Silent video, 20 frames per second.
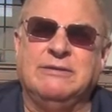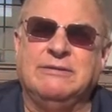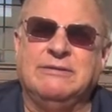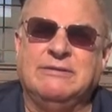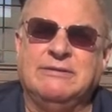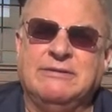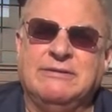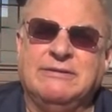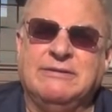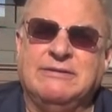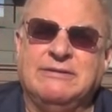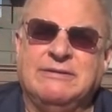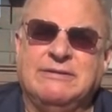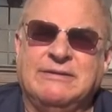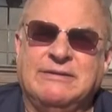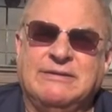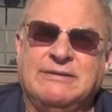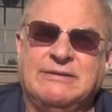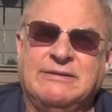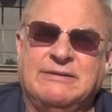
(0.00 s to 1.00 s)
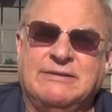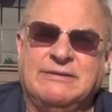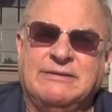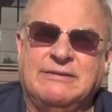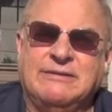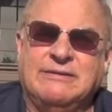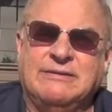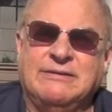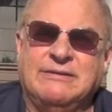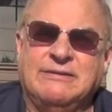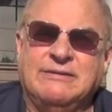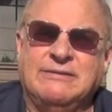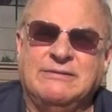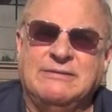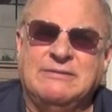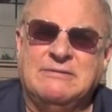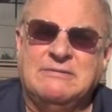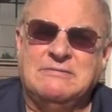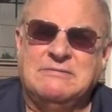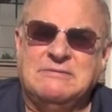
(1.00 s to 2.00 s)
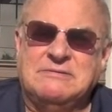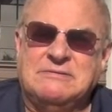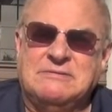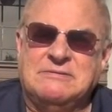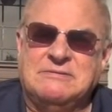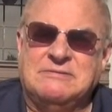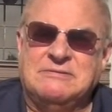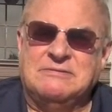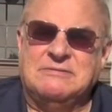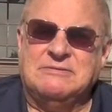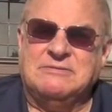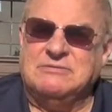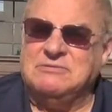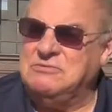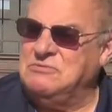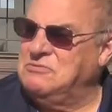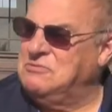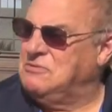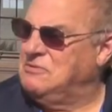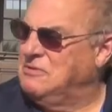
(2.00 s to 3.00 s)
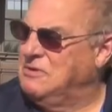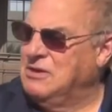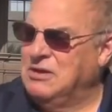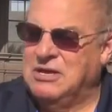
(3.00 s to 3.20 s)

(silence)